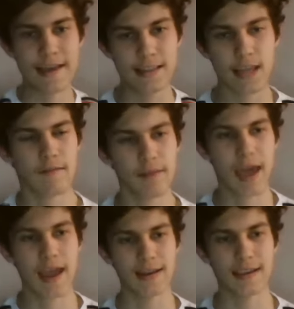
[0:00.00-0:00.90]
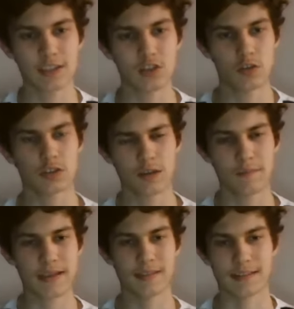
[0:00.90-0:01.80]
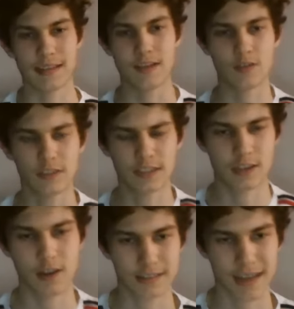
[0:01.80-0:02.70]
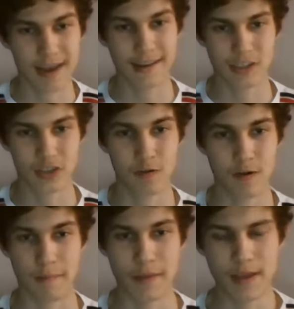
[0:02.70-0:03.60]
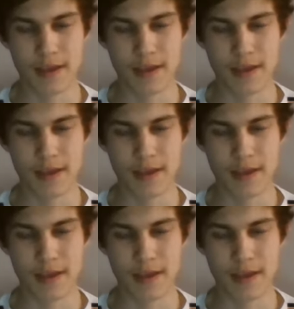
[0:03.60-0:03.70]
Devin Haney is not unbeaten. He got his ass handed to him.